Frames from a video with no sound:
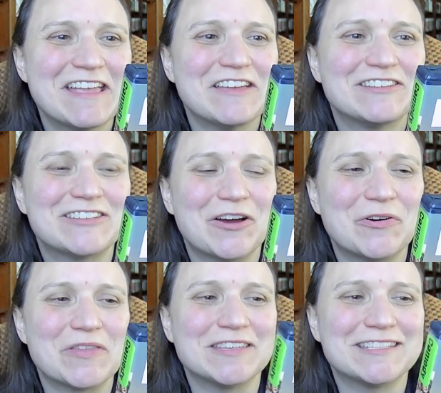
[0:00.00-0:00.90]

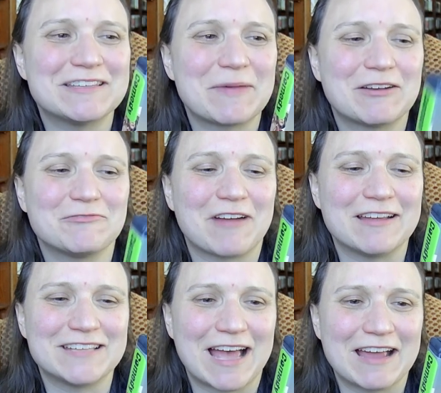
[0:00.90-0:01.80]
so this is about a
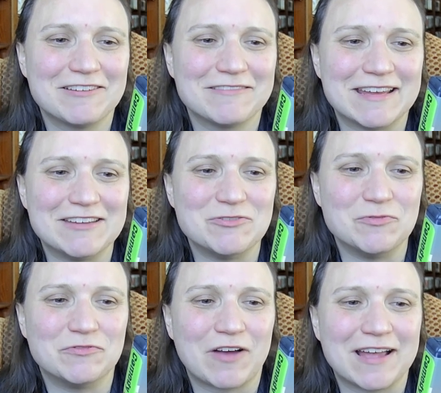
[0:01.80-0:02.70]
retiree who
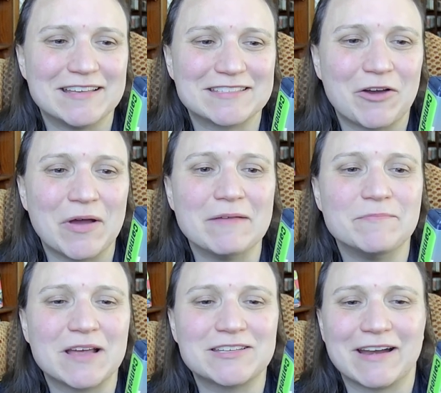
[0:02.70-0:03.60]
finds oh
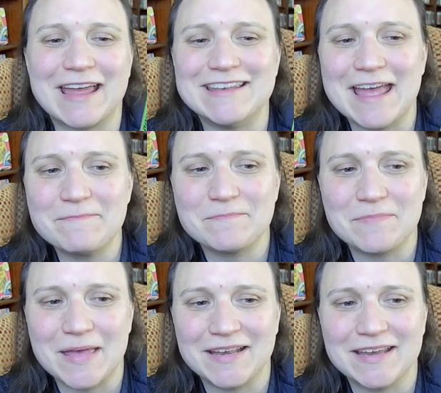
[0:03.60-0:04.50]
uh, sorry Annette
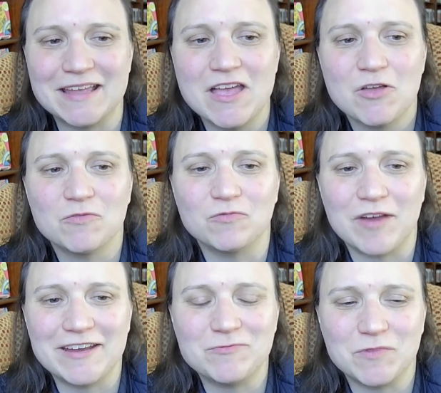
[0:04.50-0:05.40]
Bening,
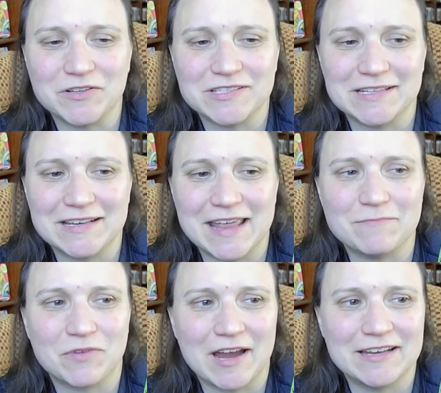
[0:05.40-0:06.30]
Rainn Wilson, and
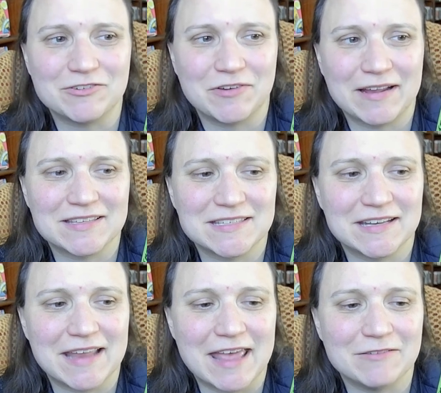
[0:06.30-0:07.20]
Bryan
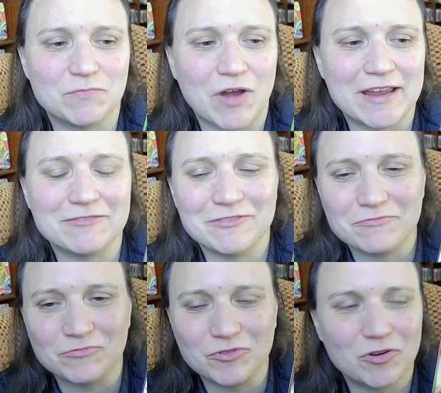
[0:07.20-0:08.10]
Cranston. And Bryan
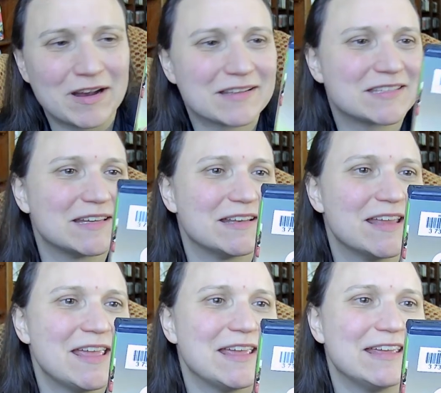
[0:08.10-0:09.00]
Cranston
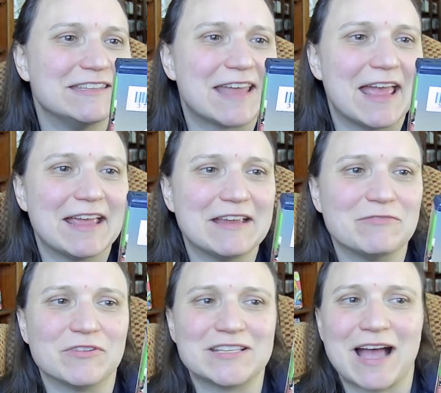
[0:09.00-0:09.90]
is a
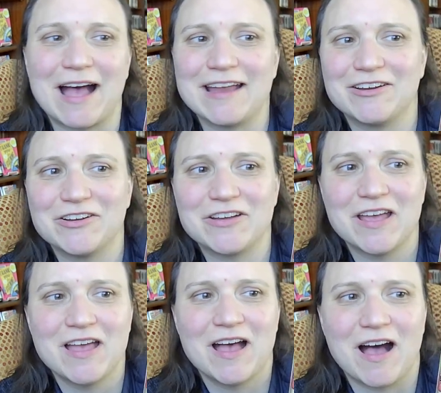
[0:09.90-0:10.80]
retired
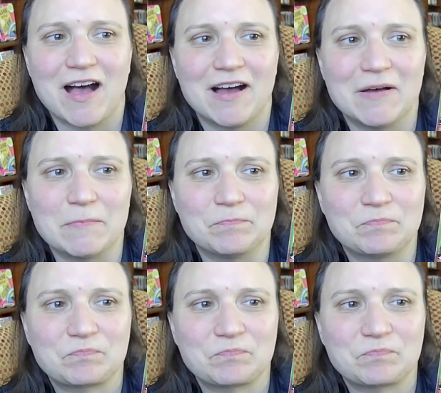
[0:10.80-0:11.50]
um,